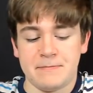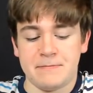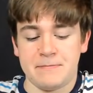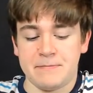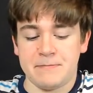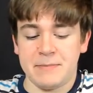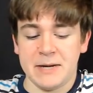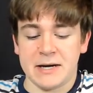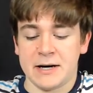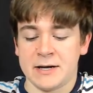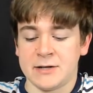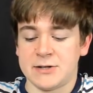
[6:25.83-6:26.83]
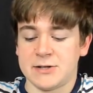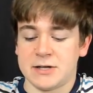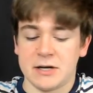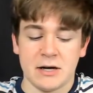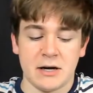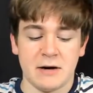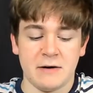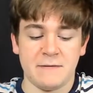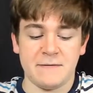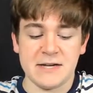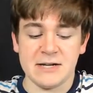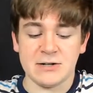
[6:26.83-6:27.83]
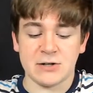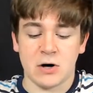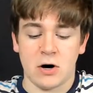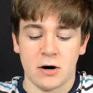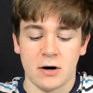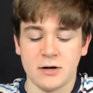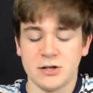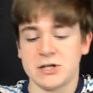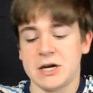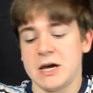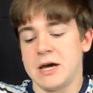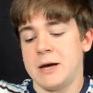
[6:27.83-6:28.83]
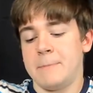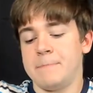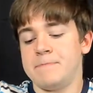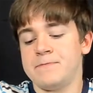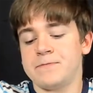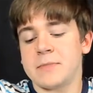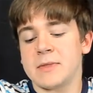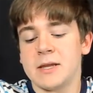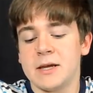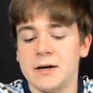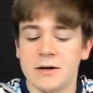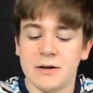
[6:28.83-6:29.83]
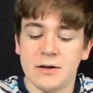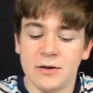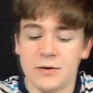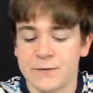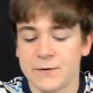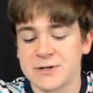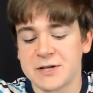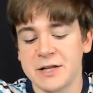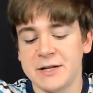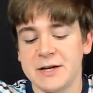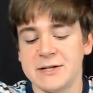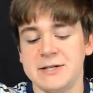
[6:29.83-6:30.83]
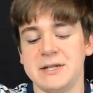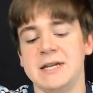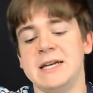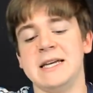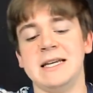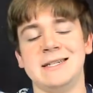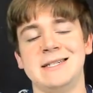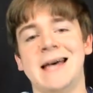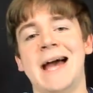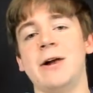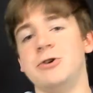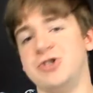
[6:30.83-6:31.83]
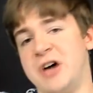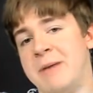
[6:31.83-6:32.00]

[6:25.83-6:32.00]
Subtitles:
because of these cards. The first on the list is Dino-Chomp.